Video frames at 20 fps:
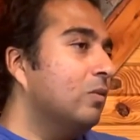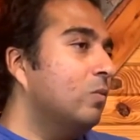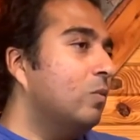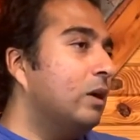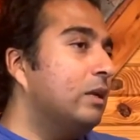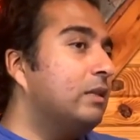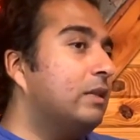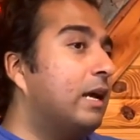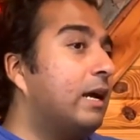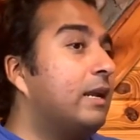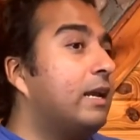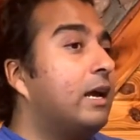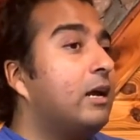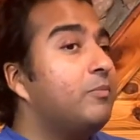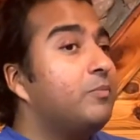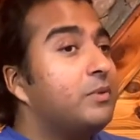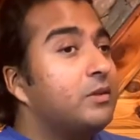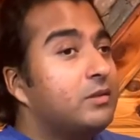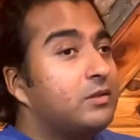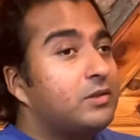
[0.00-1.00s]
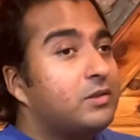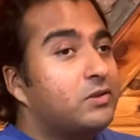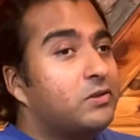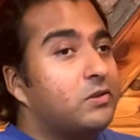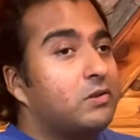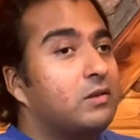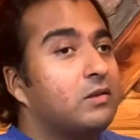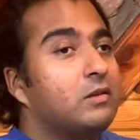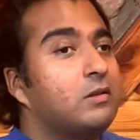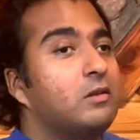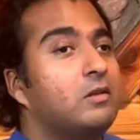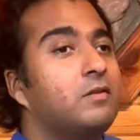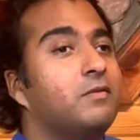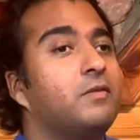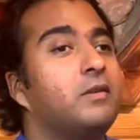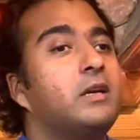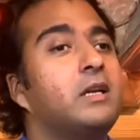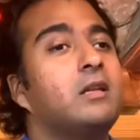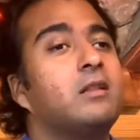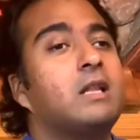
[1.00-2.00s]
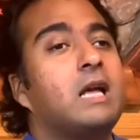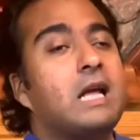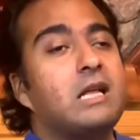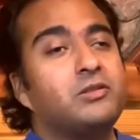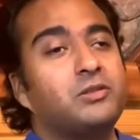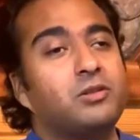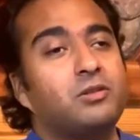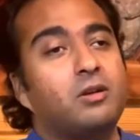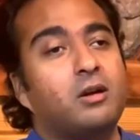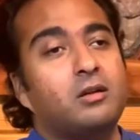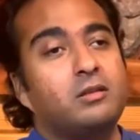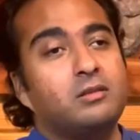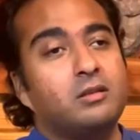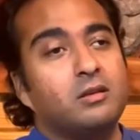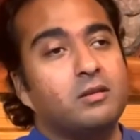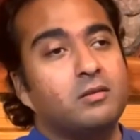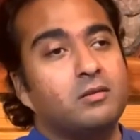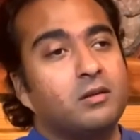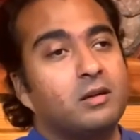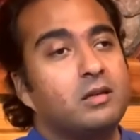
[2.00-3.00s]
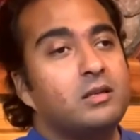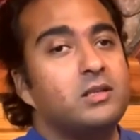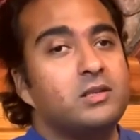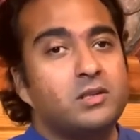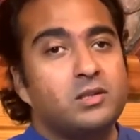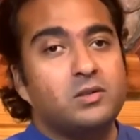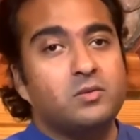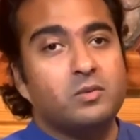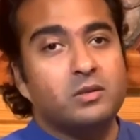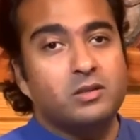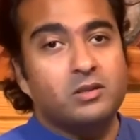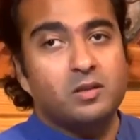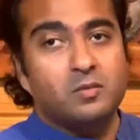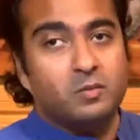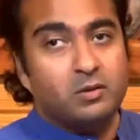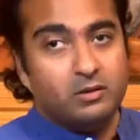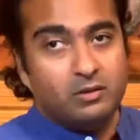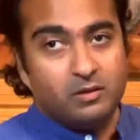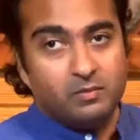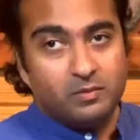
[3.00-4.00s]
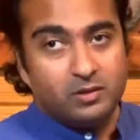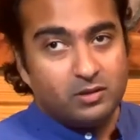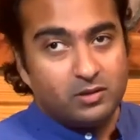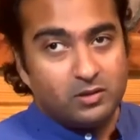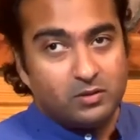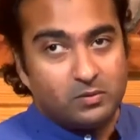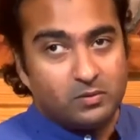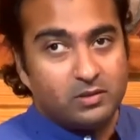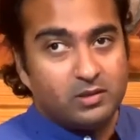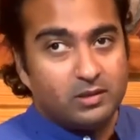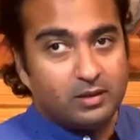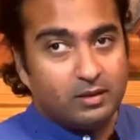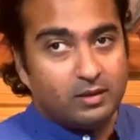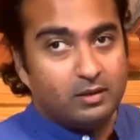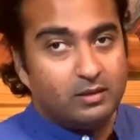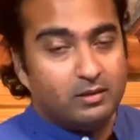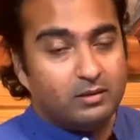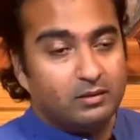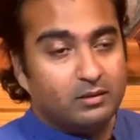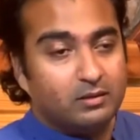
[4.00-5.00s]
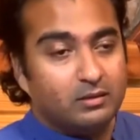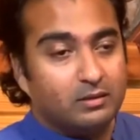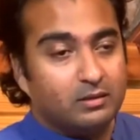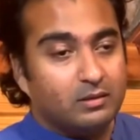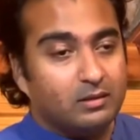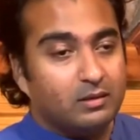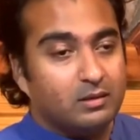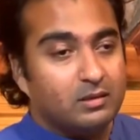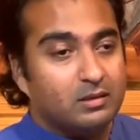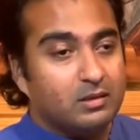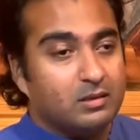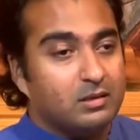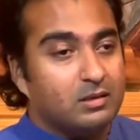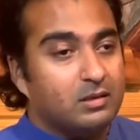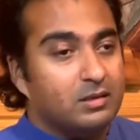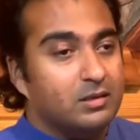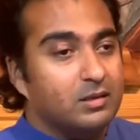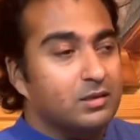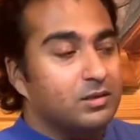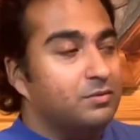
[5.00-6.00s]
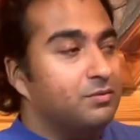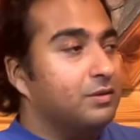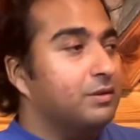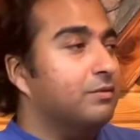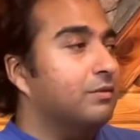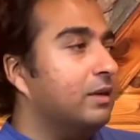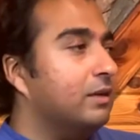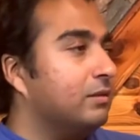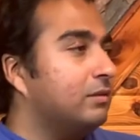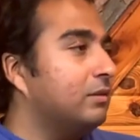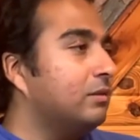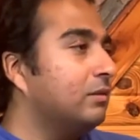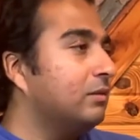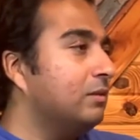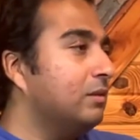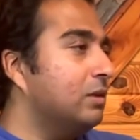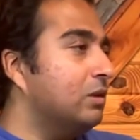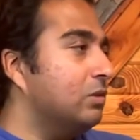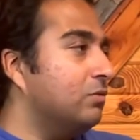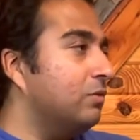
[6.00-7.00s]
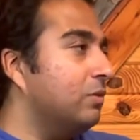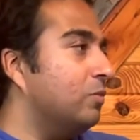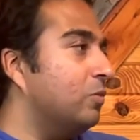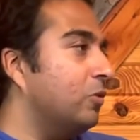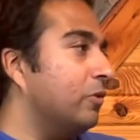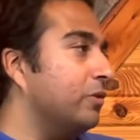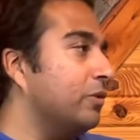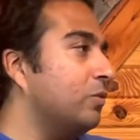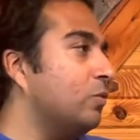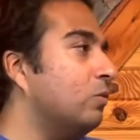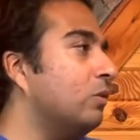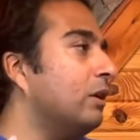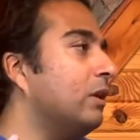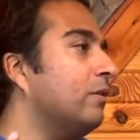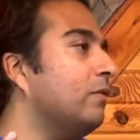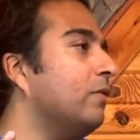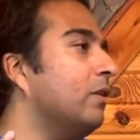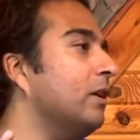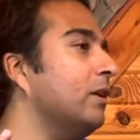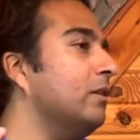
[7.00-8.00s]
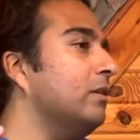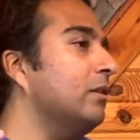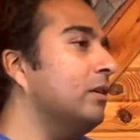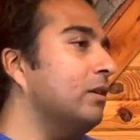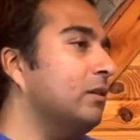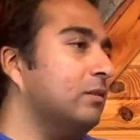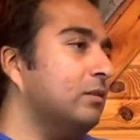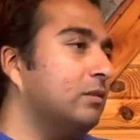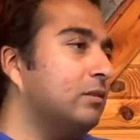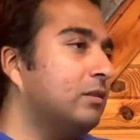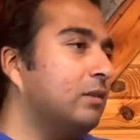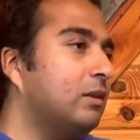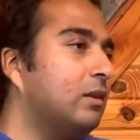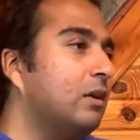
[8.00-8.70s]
When that happens, the very last thought that arises when someone commits suicide is regret, is remorse. What have I done?